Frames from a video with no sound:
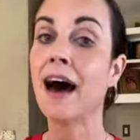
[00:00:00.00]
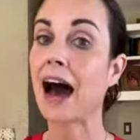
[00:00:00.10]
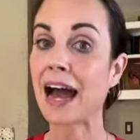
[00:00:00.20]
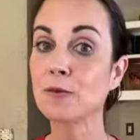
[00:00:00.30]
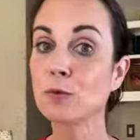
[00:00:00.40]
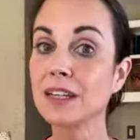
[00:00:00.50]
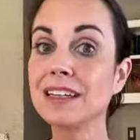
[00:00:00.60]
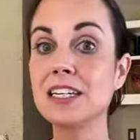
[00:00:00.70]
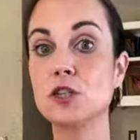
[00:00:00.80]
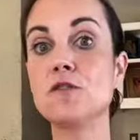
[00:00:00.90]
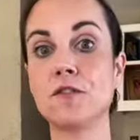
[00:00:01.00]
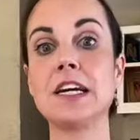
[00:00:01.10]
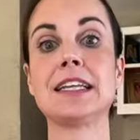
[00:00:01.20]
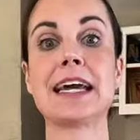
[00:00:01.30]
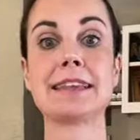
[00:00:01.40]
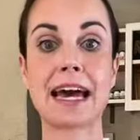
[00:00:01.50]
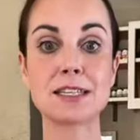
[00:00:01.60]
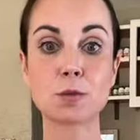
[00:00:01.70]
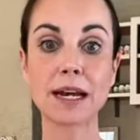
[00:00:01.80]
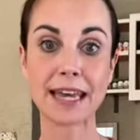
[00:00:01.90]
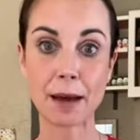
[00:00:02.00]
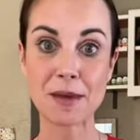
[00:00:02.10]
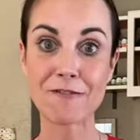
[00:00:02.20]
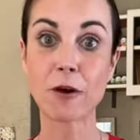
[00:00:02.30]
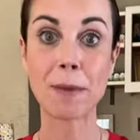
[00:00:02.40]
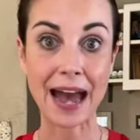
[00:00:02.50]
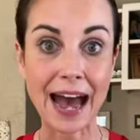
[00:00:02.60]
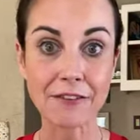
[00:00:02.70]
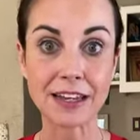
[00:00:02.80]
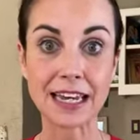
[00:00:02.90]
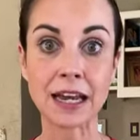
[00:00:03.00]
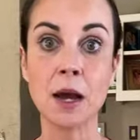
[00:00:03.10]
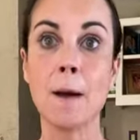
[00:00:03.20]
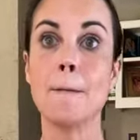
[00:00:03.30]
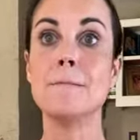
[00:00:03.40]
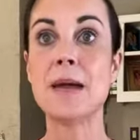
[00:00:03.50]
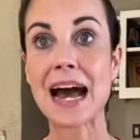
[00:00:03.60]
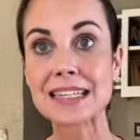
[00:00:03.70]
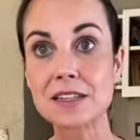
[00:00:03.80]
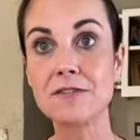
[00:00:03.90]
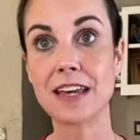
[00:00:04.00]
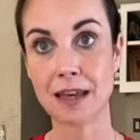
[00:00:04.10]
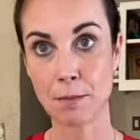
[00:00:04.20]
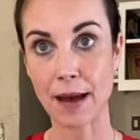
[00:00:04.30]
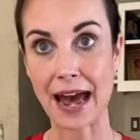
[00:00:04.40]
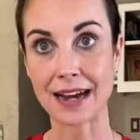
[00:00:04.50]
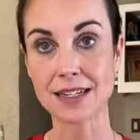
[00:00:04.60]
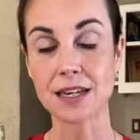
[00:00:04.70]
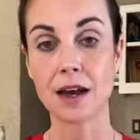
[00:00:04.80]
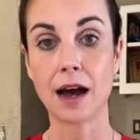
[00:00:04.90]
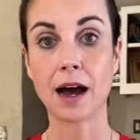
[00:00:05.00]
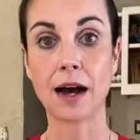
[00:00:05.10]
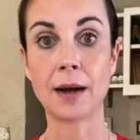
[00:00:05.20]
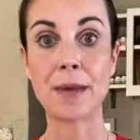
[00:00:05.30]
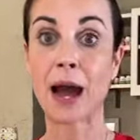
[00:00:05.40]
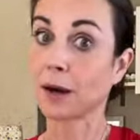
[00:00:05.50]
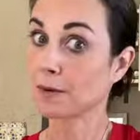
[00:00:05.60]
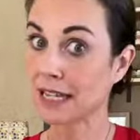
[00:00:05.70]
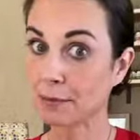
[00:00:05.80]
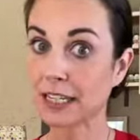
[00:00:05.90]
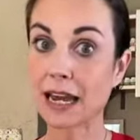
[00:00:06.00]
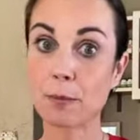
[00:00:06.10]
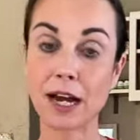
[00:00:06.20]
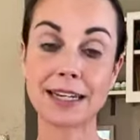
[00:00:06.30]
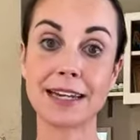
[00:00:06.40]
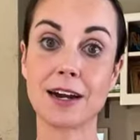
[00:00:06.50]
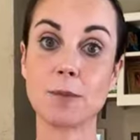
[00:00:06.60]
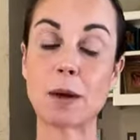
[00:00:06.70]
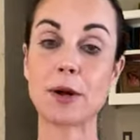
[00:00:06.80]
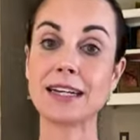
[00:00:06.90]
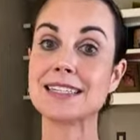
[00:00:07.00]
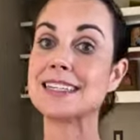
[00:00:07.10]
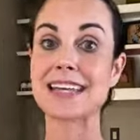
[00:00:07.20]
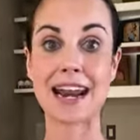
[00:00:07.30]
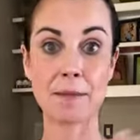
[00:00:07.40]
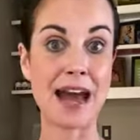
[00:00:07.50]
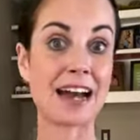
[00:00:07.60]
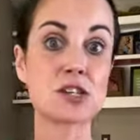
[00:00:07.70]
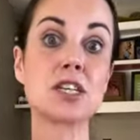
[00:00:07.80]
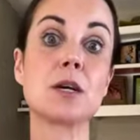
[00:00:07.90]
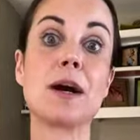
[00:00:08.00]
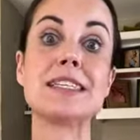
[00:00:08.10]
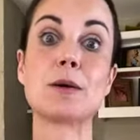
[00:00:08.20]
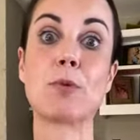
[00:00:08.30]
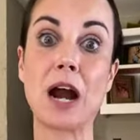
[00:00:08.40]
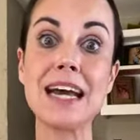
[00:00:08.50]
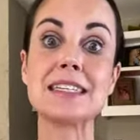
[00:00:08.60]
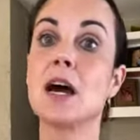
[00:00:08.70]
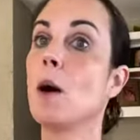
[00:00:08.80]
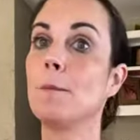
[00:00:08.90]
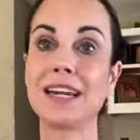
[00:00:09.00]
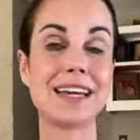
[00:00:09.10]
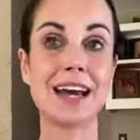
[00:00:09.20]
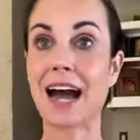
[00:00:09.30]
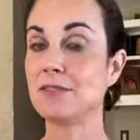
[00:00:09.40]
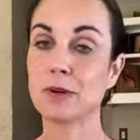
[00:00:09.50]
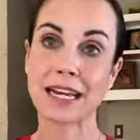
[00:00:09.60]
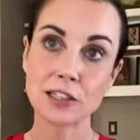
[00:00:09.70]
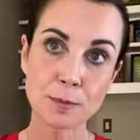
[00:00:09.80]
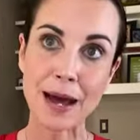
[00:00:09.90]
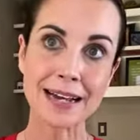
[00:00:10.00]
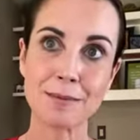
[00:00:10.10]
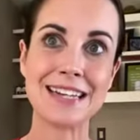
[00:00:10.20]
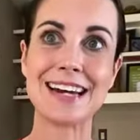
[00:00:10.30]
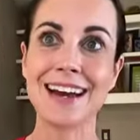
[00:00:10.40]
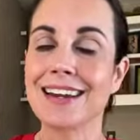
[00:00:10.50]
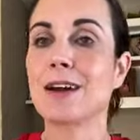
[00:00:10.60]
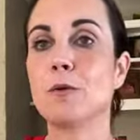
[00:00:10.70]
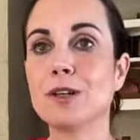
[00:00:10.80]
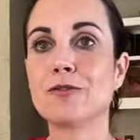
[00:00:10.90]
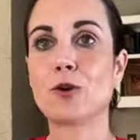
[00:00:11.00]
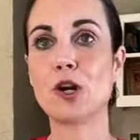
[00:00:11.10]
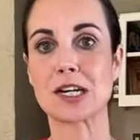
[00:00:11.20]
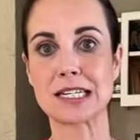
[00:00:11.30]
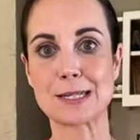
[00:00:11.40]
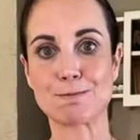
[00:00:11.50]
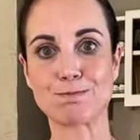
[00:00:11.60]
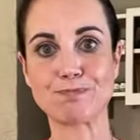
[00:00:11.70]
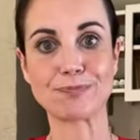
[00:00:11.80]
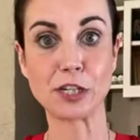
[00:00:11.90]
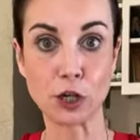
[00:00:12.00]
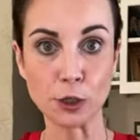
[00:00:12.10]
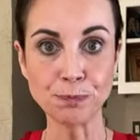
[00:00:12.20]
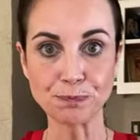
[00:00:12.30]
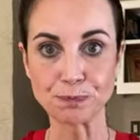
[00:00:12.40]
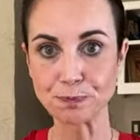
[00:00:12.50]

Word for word: I really do feel like that's what kept me from having massive impact um, and I was able to get pregnant and carry my pregnancies. And I'm actually quite surprised. But it, I, when I look back at my diet, I go, well, of course, you know.